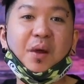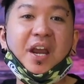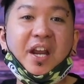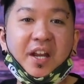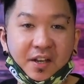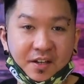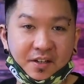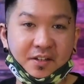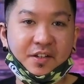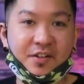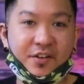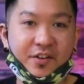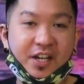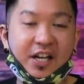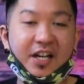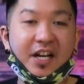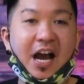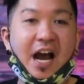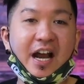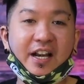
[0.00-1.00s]
pain.
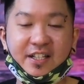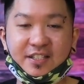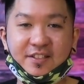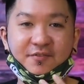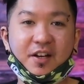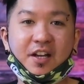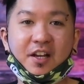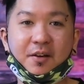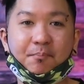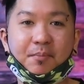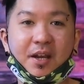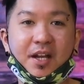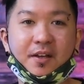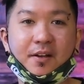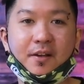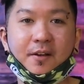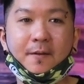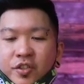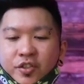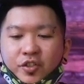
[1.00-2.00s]
Okay, the heart is very the
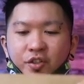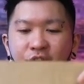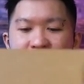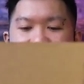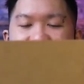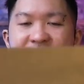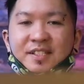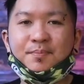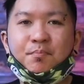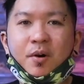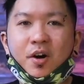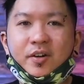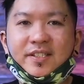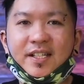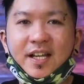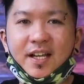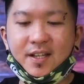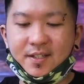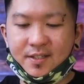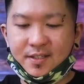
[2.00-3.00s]
pain. So this box
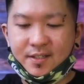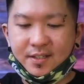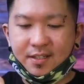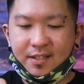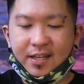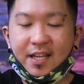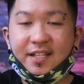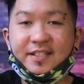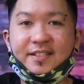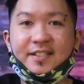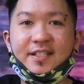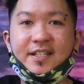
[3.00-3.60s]
let's